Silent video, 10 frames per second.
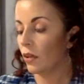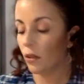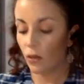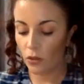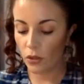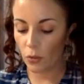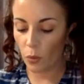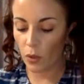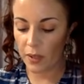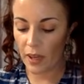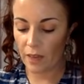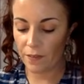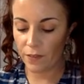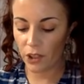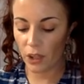So what do we have
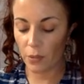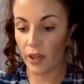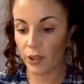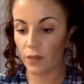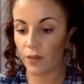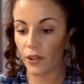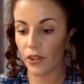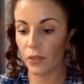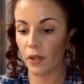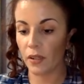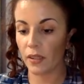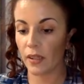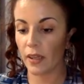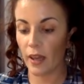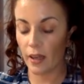for Gemini, Universe, Spirits, and
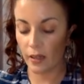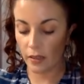Guides?